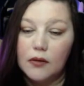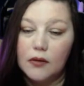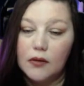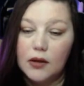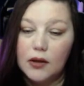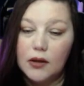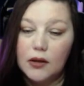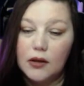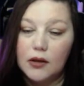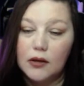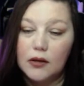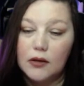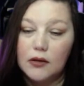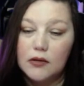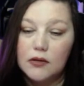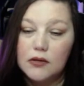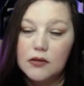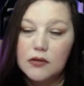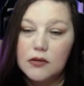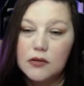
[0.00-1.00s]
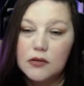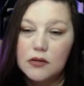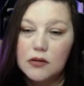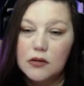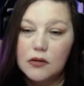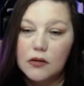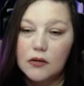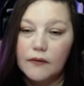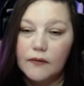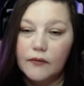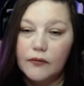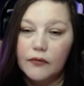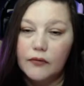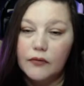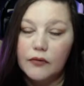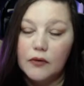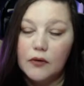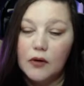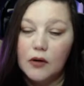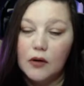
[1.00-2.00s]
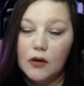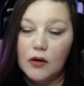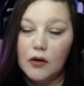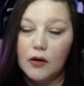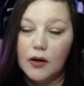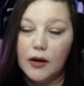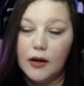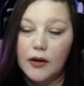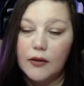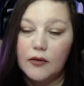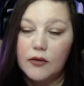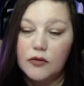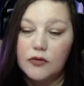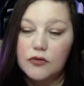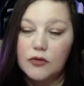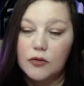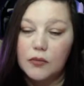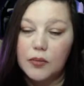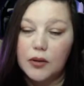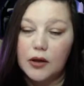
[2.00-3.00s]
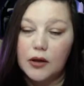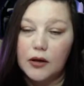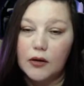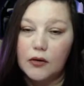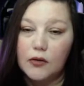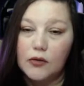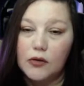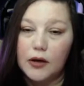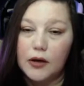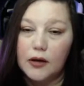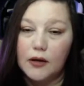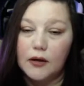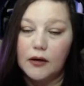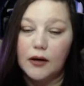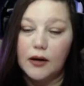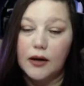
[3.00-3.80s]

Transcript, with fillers: these. Alright, those will be creating,